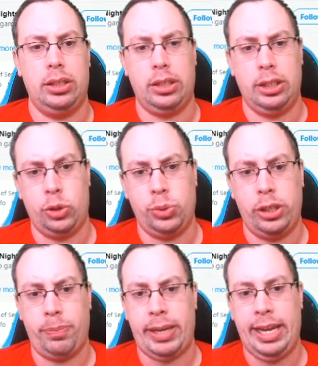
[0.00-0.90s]

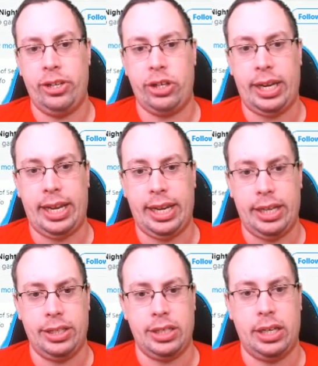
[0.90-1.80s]
Twitter page,
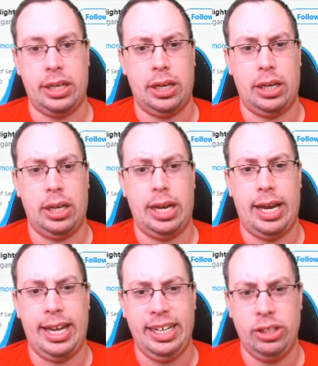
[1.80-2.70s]
and
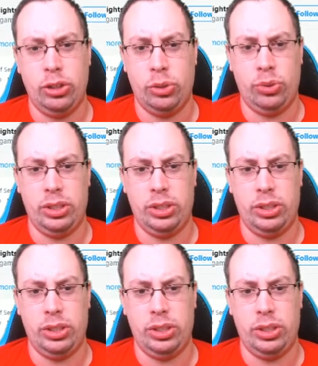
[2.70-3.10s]
I don't